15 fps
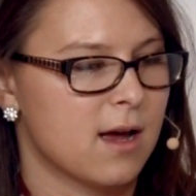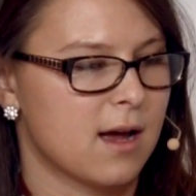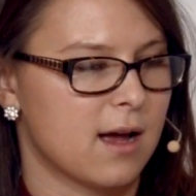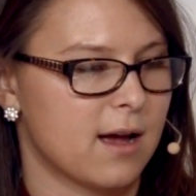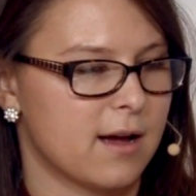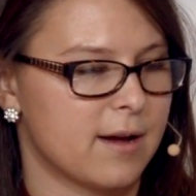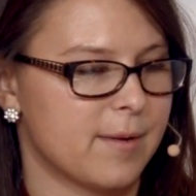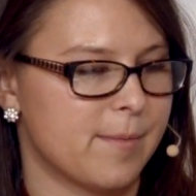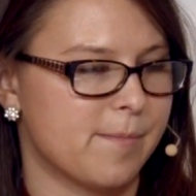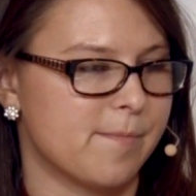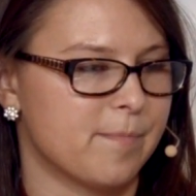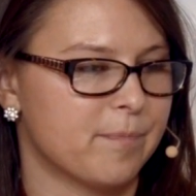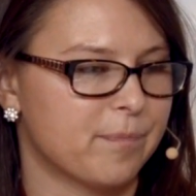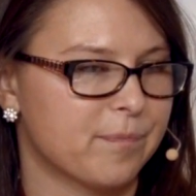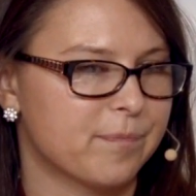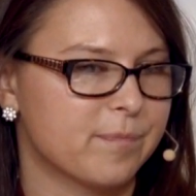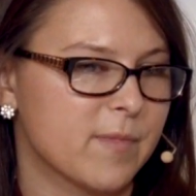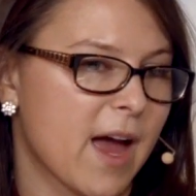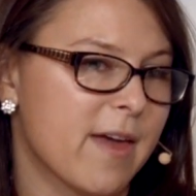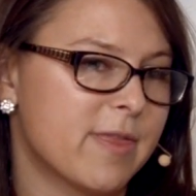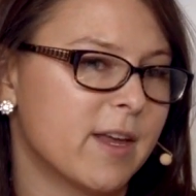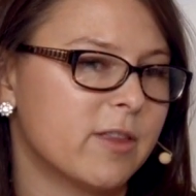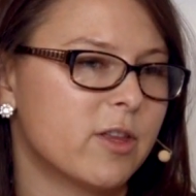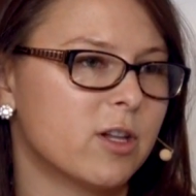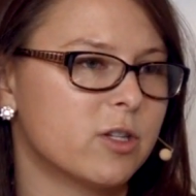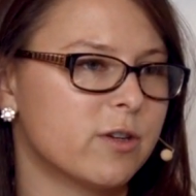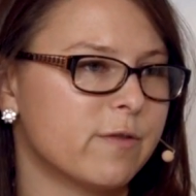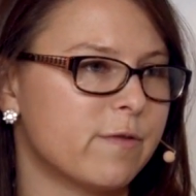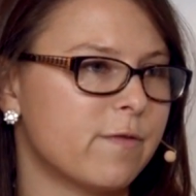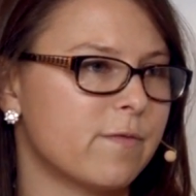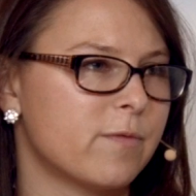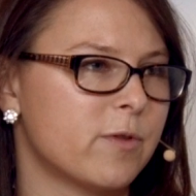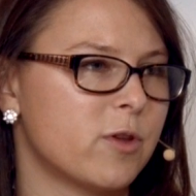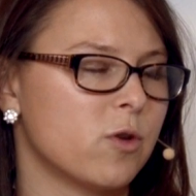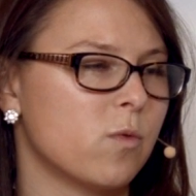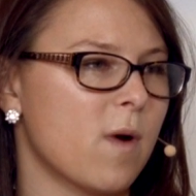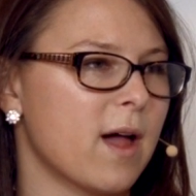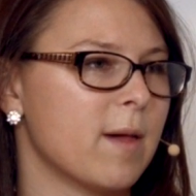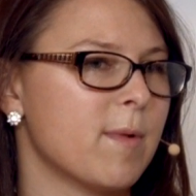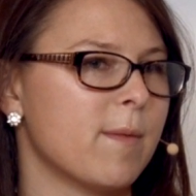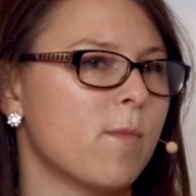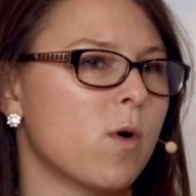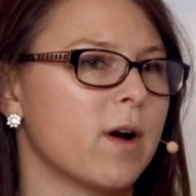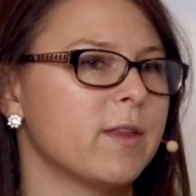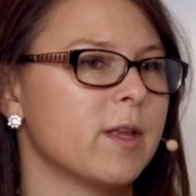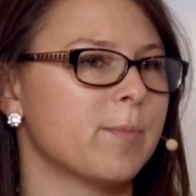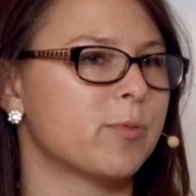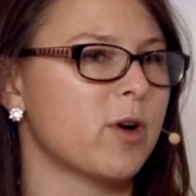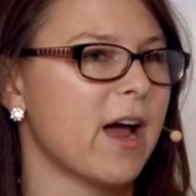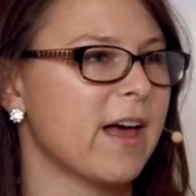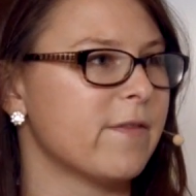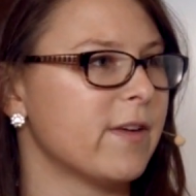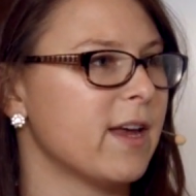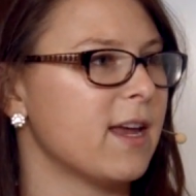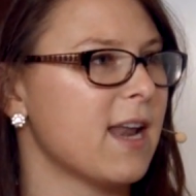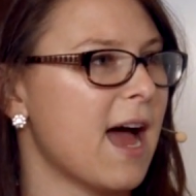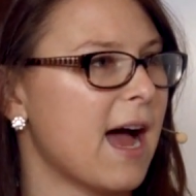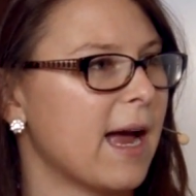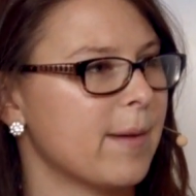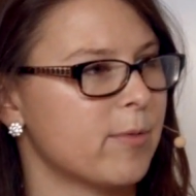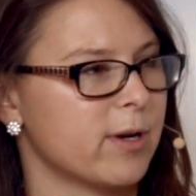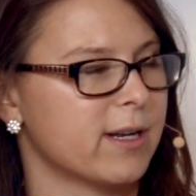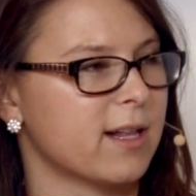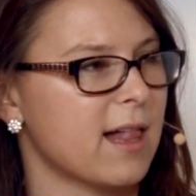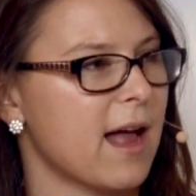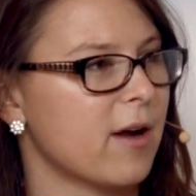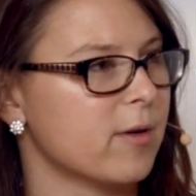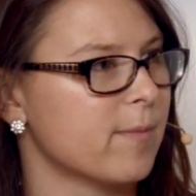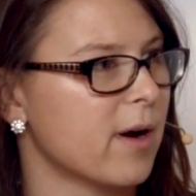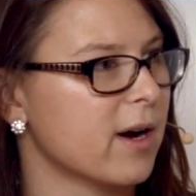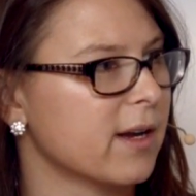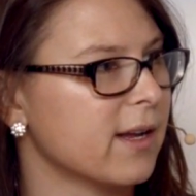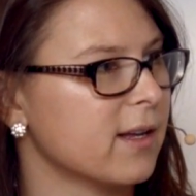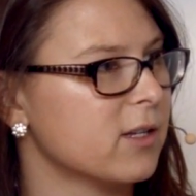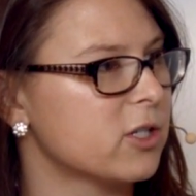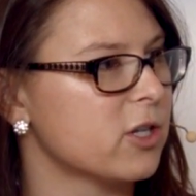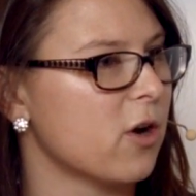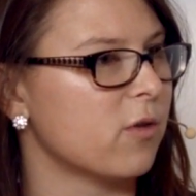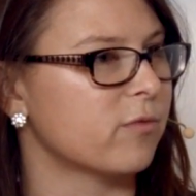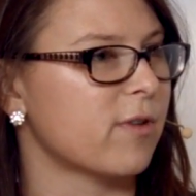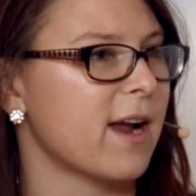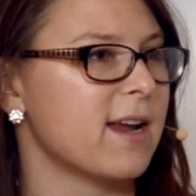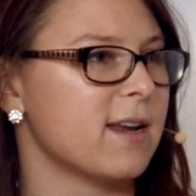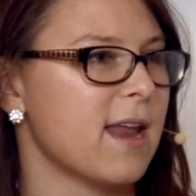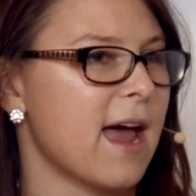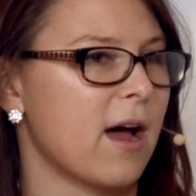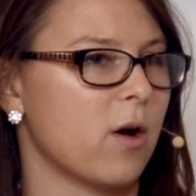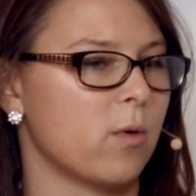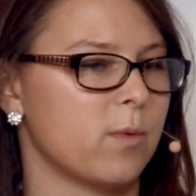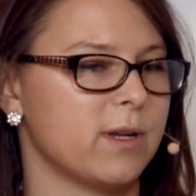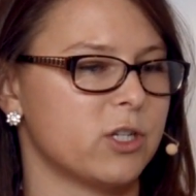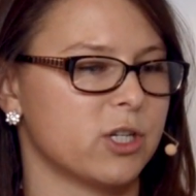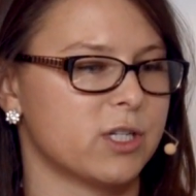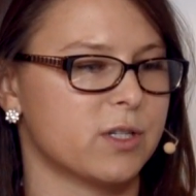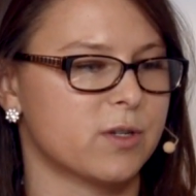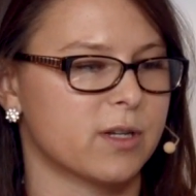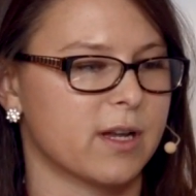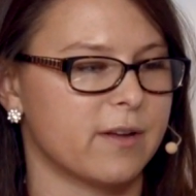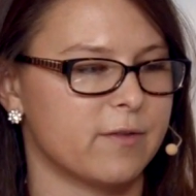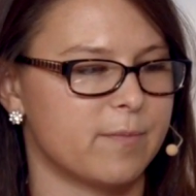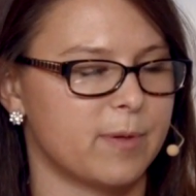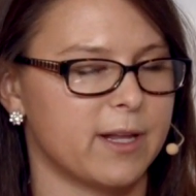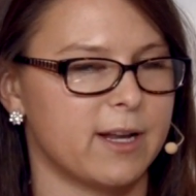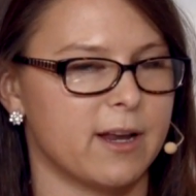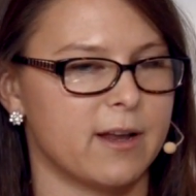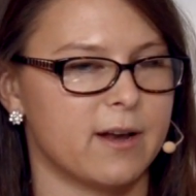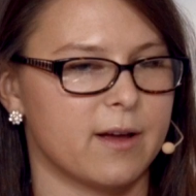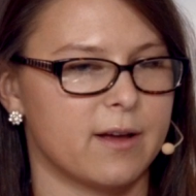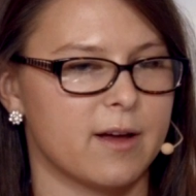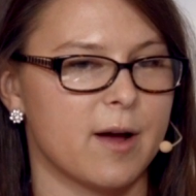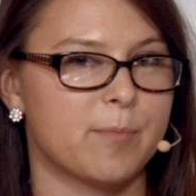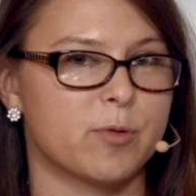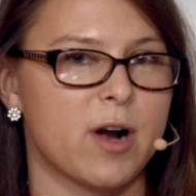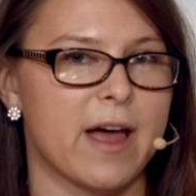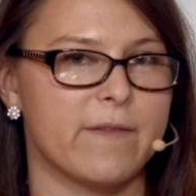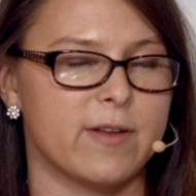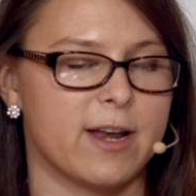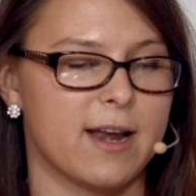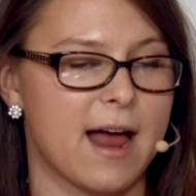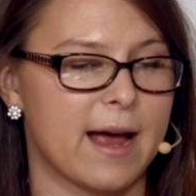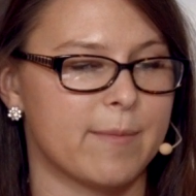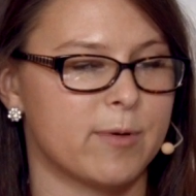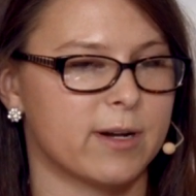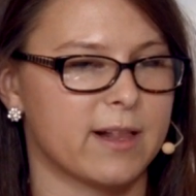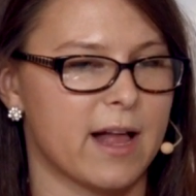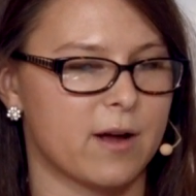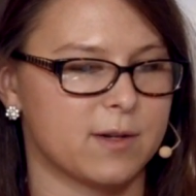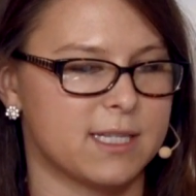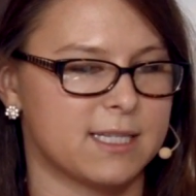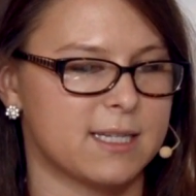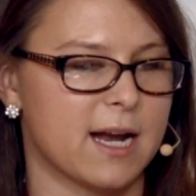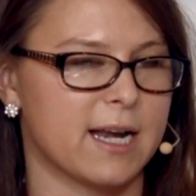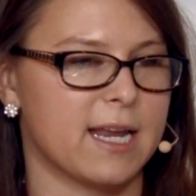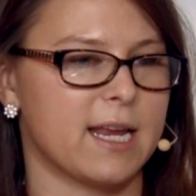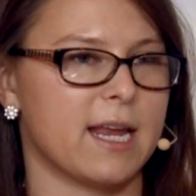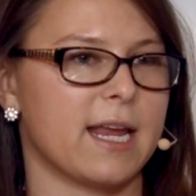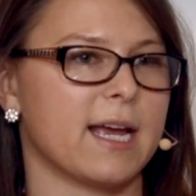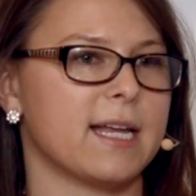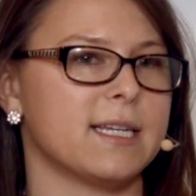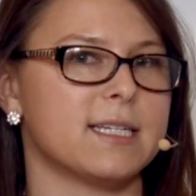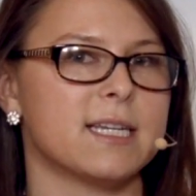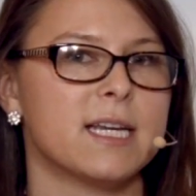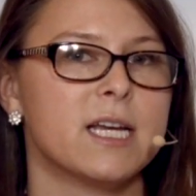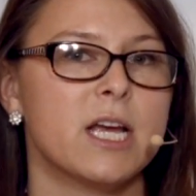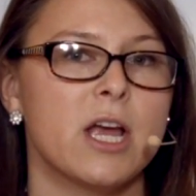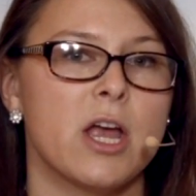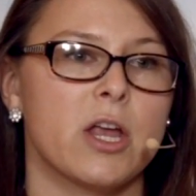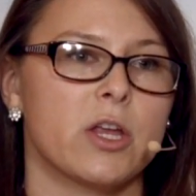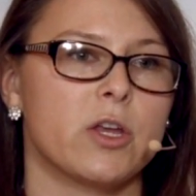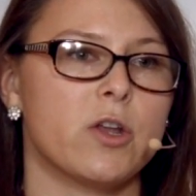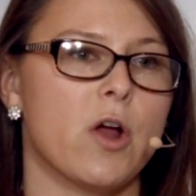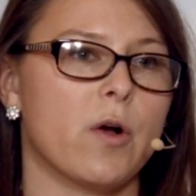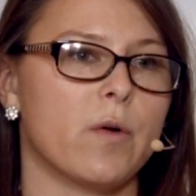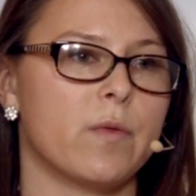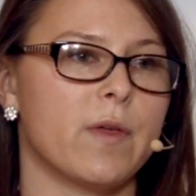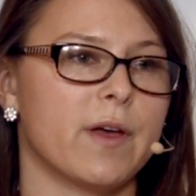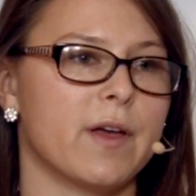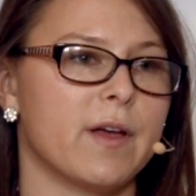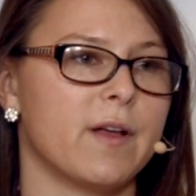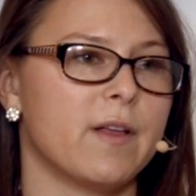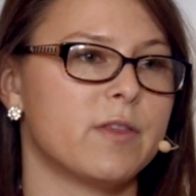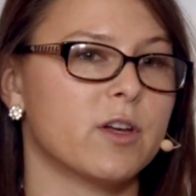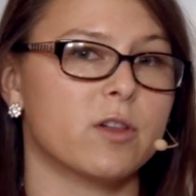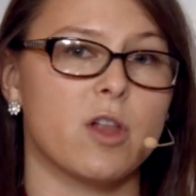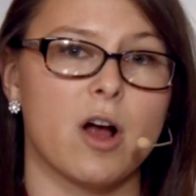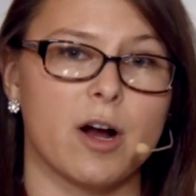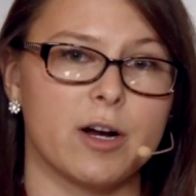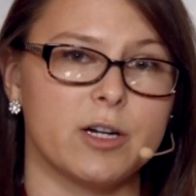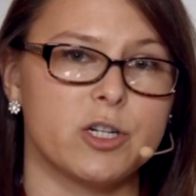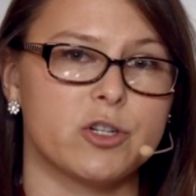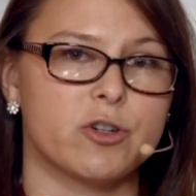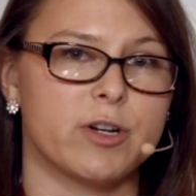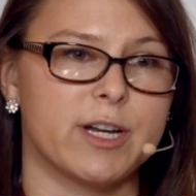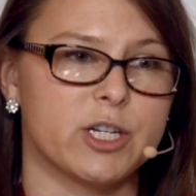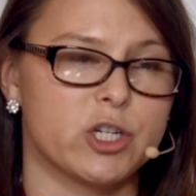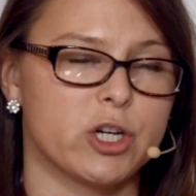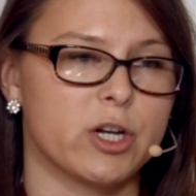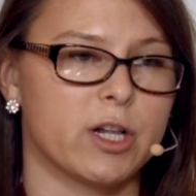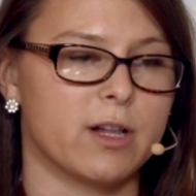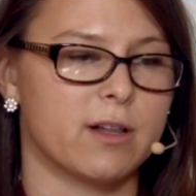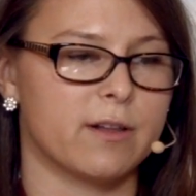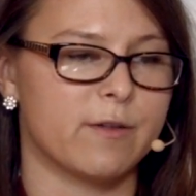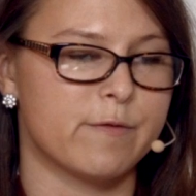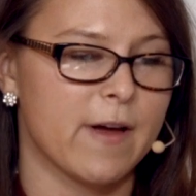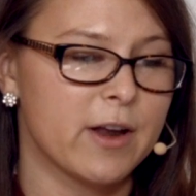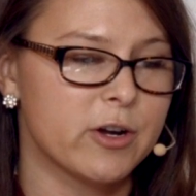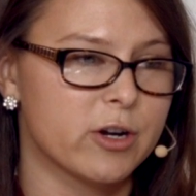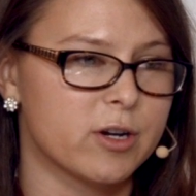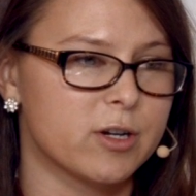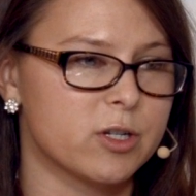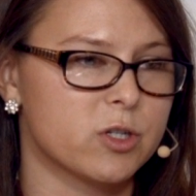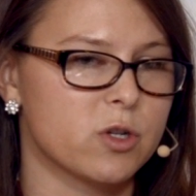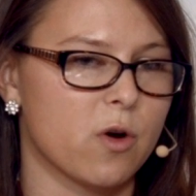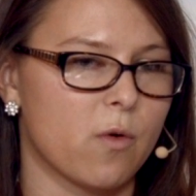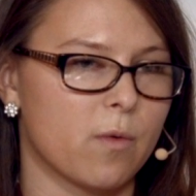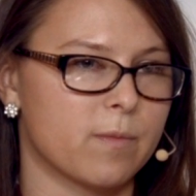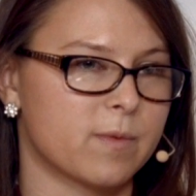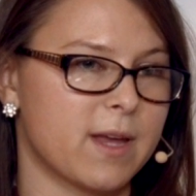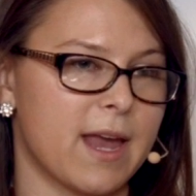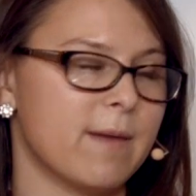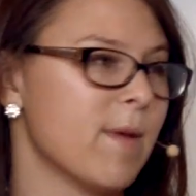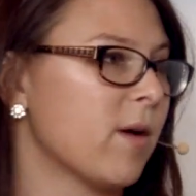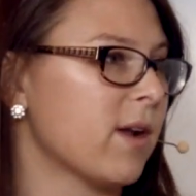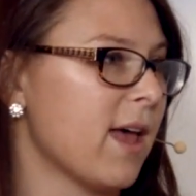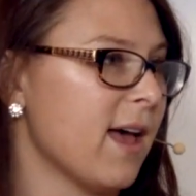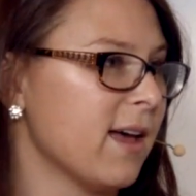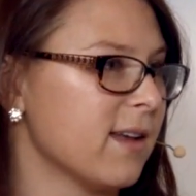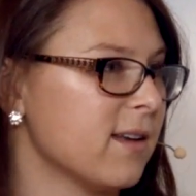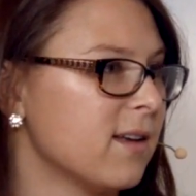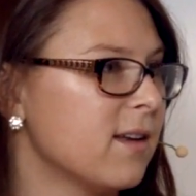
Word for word: Um, I think they'll do, do well, but more in the private and hybrid cloud market. So right now, we just completed a, a private and hybrid cloud study, and you know, the, the large traditional vendors came out ahead.